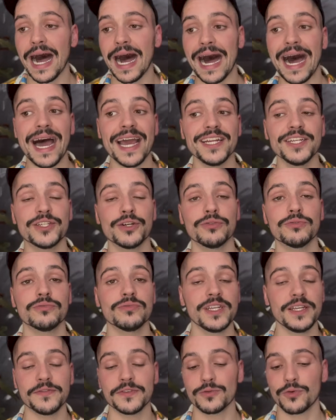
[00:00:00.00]
I
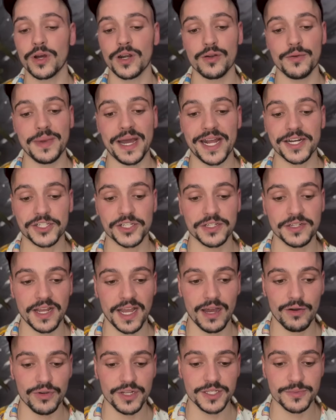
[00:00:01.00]
don't even want to imagine
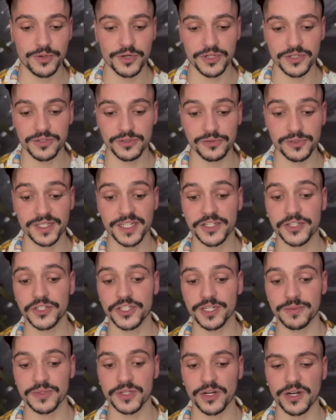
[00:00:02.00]
how his personal
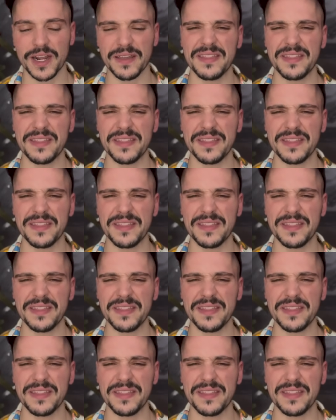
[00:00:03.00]
relationships are.